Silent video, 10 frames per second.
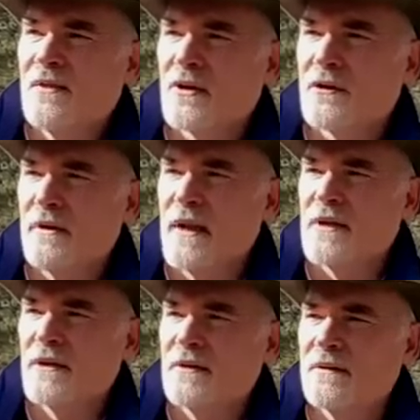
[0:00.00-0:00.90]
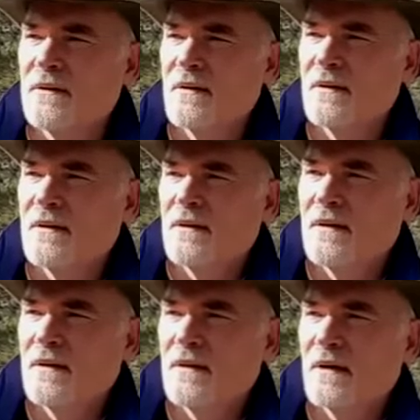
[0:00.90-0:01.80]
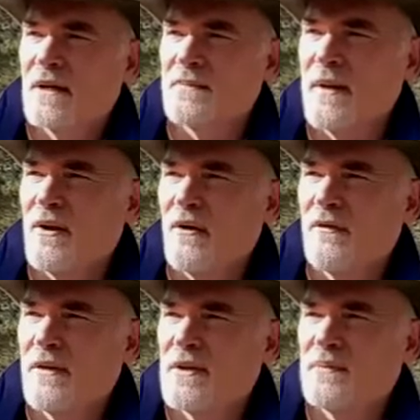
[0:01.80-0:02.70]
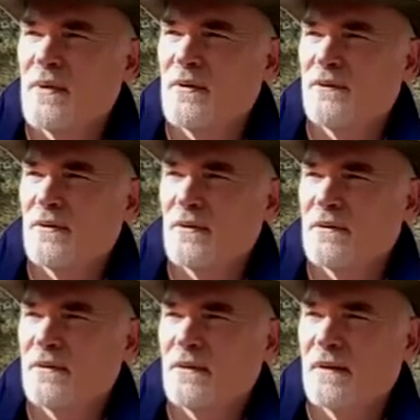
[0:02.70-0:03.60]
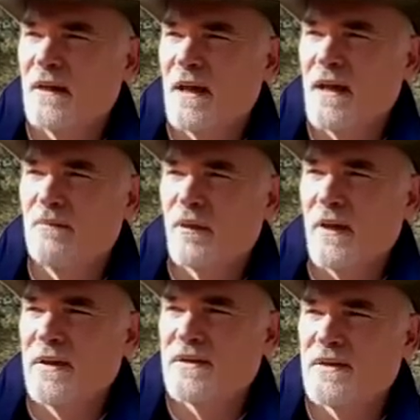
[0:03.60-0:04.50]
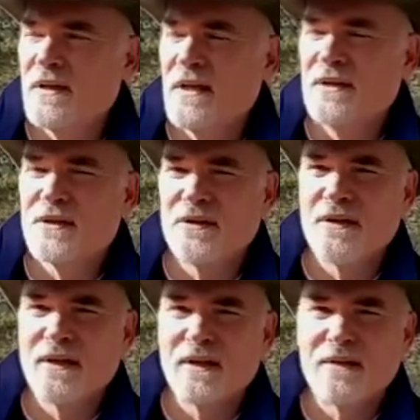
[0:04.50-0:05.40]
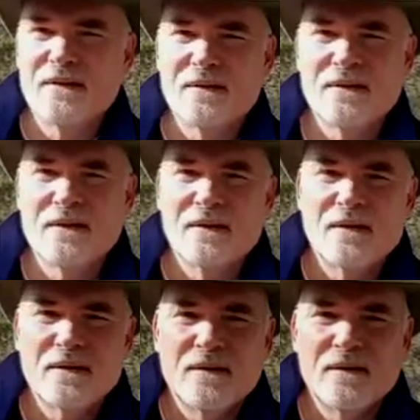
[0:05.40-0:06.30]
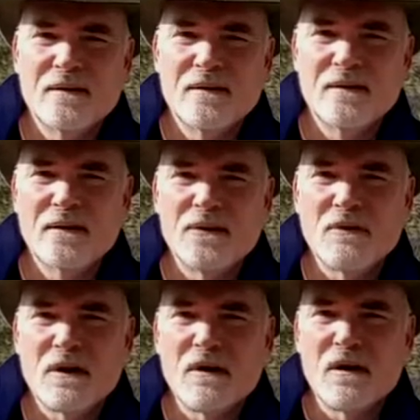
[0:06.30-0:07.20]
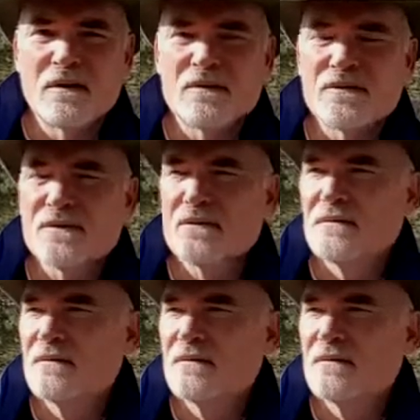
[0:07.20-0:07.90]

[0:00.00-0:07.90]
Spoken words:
Creator has made all things beautiful and placed eternity into our hearts."